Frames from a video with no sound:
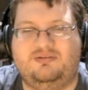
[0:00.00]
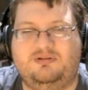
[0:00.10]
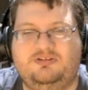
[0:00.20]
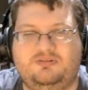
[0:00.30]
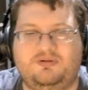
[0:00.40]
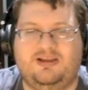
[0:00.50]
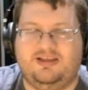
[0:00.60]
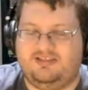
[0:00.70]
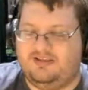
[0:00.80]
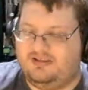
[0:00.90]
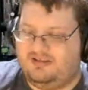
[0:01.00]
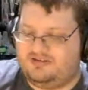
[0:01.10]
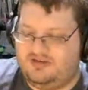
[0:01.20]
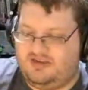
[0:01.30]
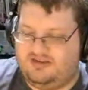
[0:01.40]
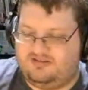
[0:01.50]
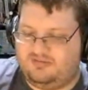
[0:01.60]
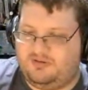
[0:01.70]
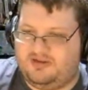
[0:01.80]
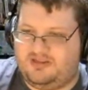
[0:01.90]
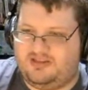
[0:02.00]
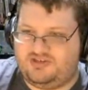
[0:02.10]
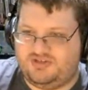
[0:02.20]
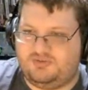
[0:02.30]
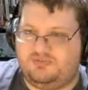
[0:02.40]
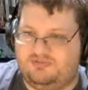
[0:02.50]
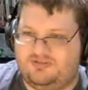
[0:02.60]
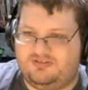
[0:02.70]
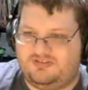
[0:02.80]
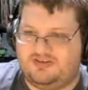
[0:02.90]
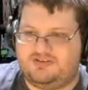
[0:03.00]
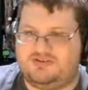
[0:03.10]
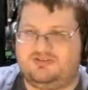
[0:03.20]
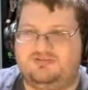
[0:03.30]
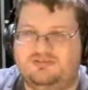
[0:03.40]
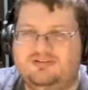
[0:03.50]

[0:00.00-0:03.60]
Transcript: which is why I think she has to be in the June section.